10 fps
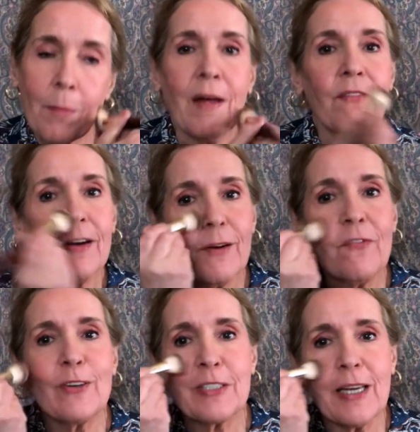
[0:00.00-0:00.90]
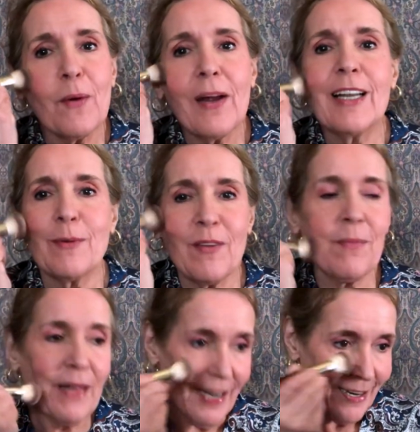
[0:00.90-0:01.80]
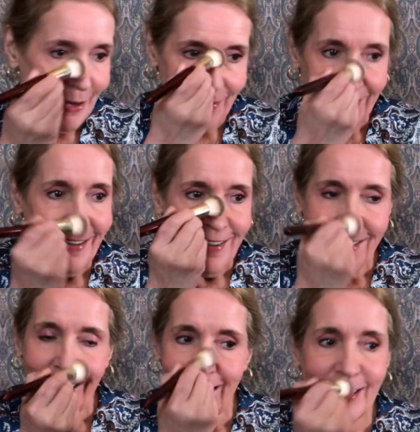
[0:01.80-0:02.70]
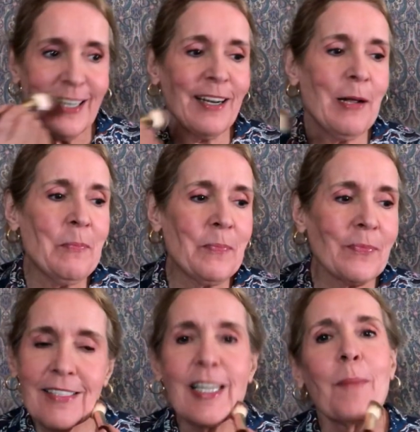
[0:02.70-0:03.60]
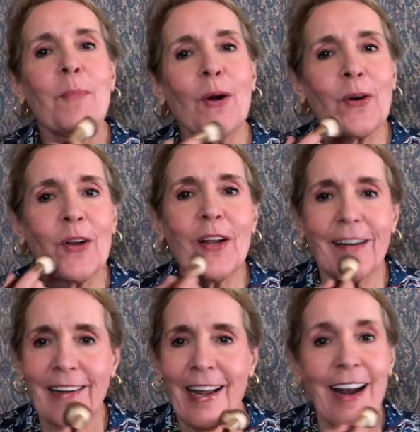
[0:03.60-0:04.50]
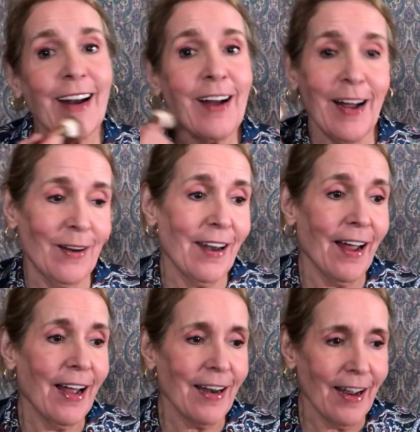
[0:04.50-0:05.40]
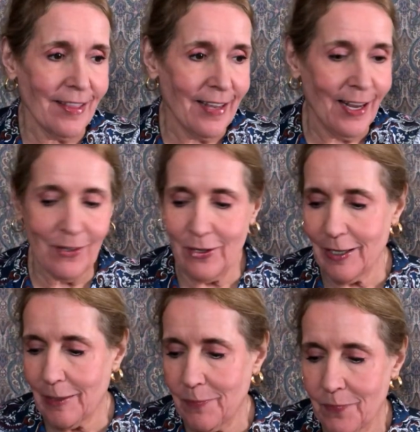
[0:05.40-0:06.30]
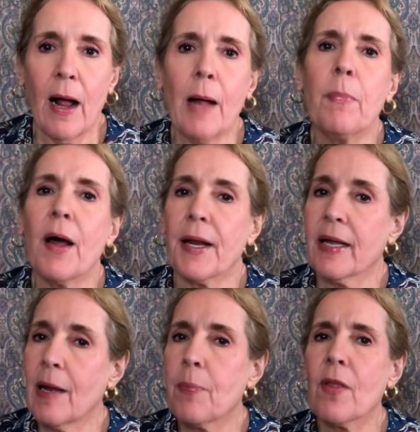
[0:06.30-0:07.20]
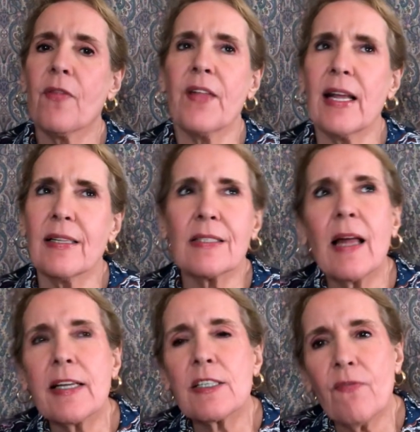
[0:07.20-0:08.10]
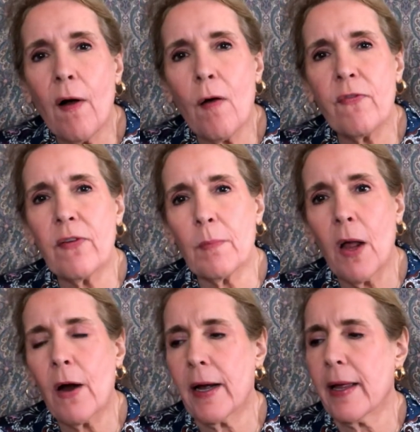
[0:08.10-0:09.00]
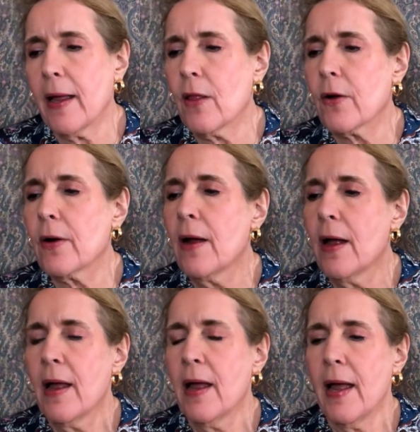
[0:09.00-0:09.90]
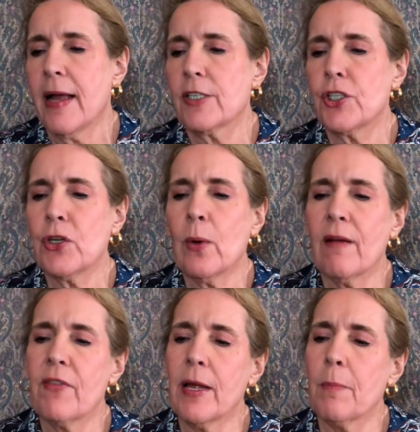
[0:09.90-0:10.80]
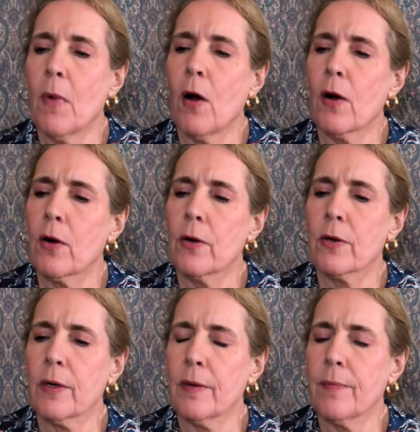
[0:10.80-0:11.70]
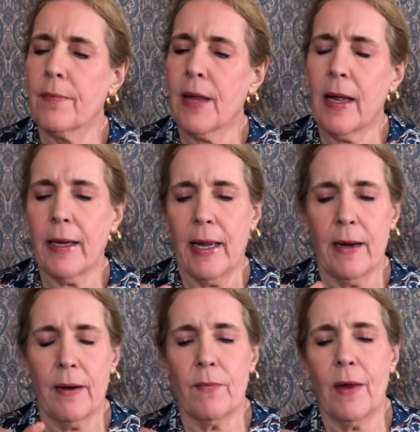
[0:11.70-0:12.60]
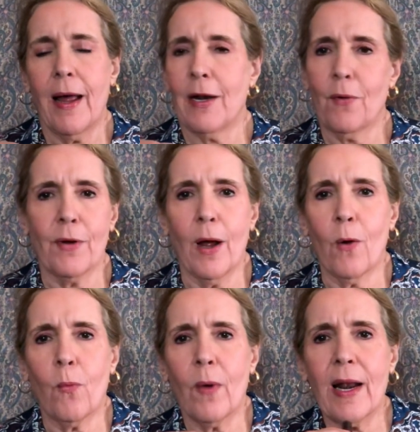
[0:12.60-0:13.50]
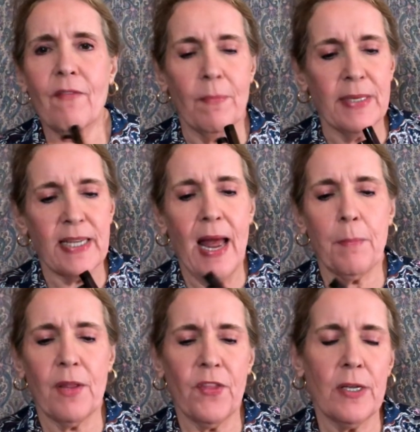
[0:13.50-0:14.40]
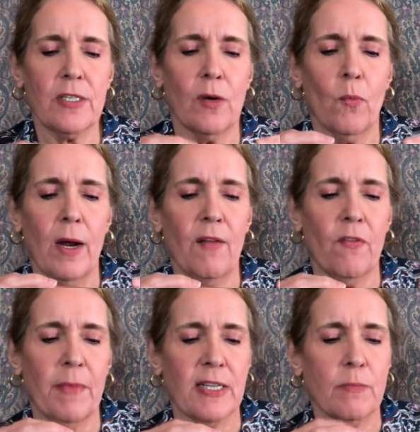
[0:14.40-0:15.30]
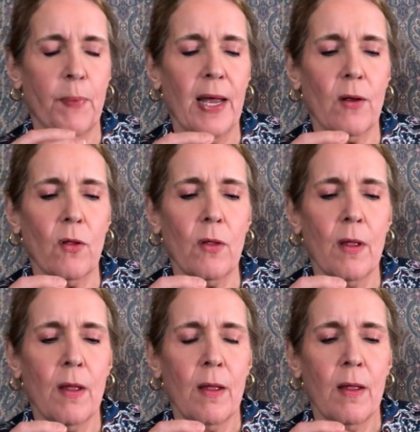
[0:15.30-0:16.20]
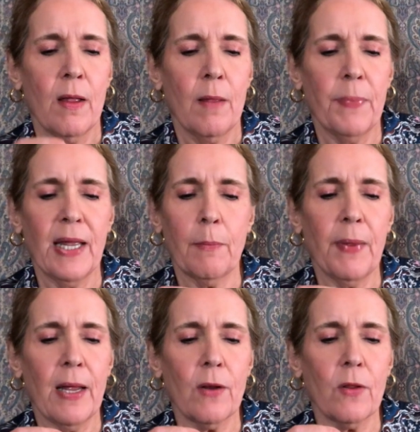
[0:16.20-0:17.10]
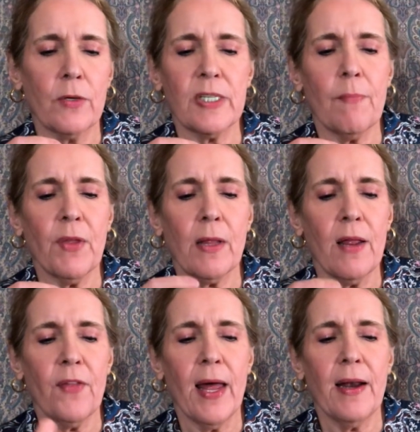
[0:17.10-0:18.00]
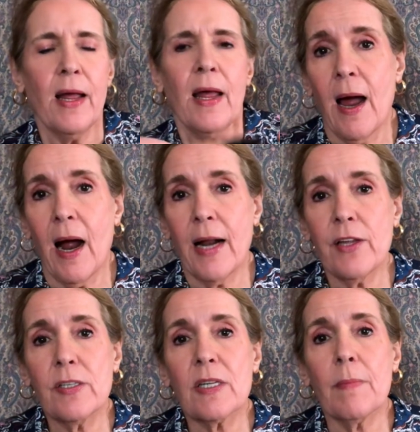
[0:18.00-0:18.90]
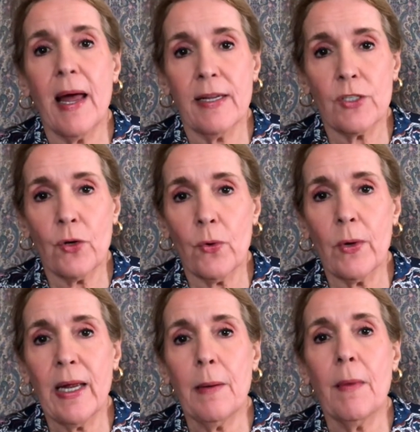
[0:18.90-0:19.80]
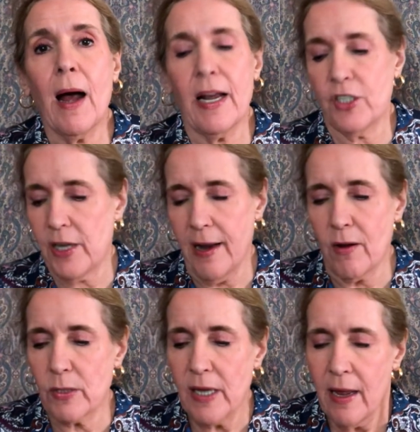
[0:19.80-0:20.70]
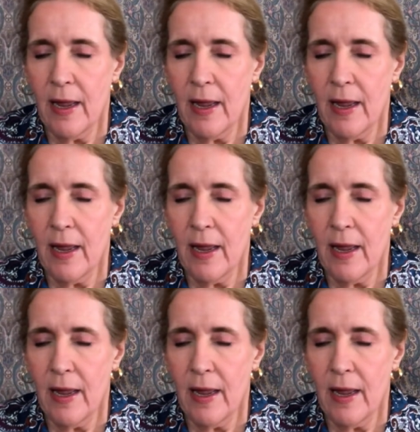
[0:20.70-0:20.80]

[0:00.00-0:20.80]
of my very first Get Ready With Me, I did a sunburn look, and I, I, I like that look. I bought a couple of things last fall from Laura Geller, and two of them are her I can't, I don't know. One of them is amethyst and one of them is petal, pink petal or something like that. I use them as cream eyeshadows